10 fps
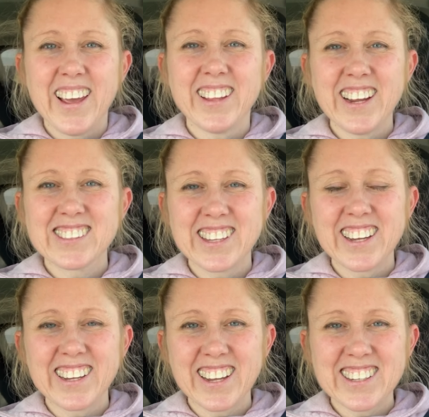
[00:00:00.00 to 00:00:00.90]
And the next
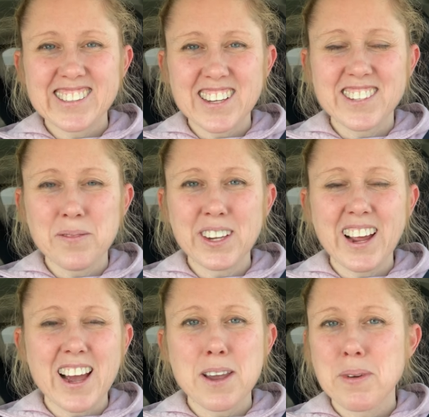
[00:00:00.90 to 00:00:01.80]
thing is something
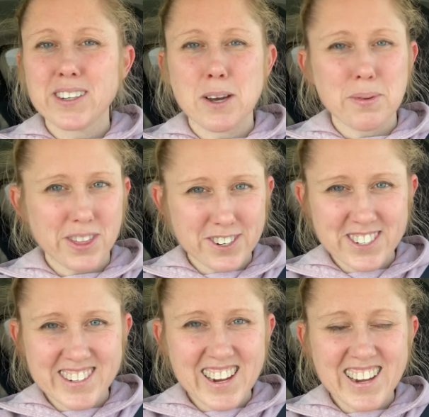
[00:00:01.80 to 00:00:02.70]
I picked up a
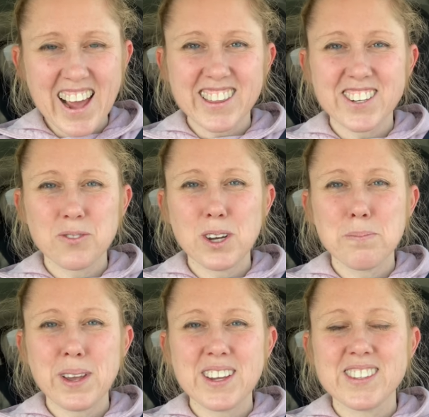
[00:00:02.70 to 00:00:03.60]
Thursday at the Goodwill
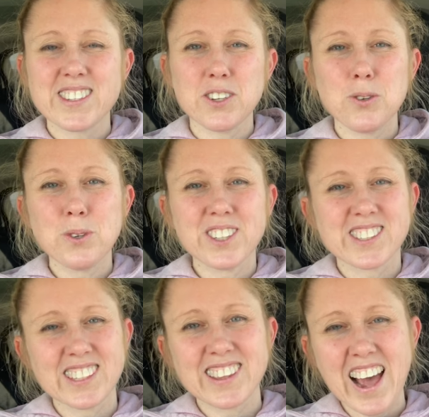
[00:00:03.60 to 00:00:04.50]
bins. You will
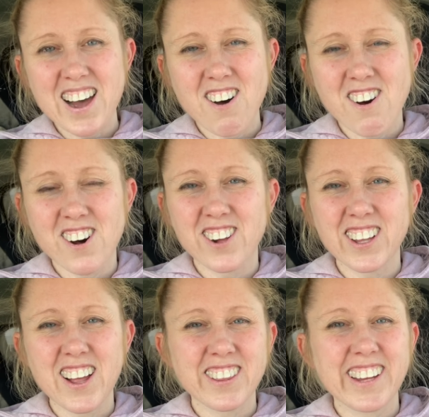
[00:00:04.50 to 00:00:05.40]
see that
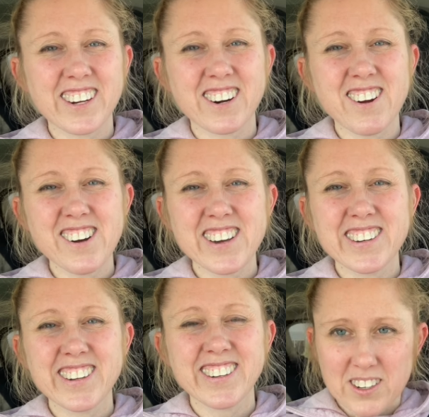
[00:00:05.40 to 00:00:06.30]
haul later
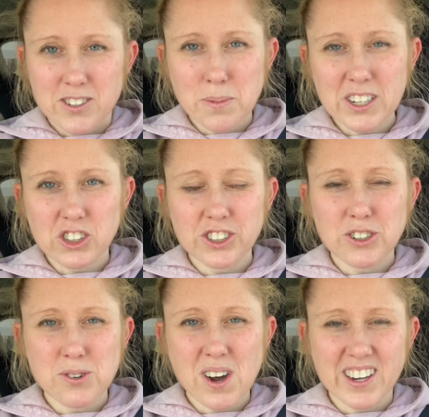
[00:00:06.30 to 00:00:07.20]
on. So make sure
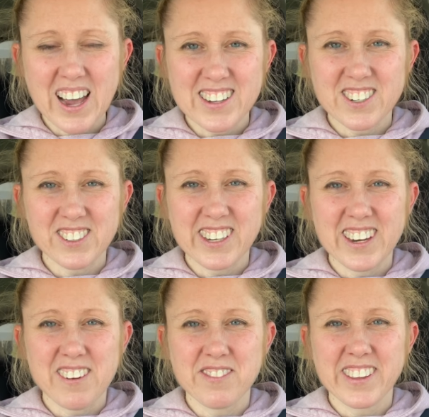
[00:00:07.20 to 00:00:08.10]
you guys are looking
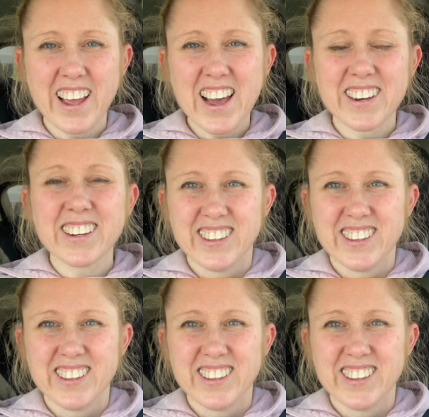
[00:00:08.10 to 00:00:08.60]
out for that.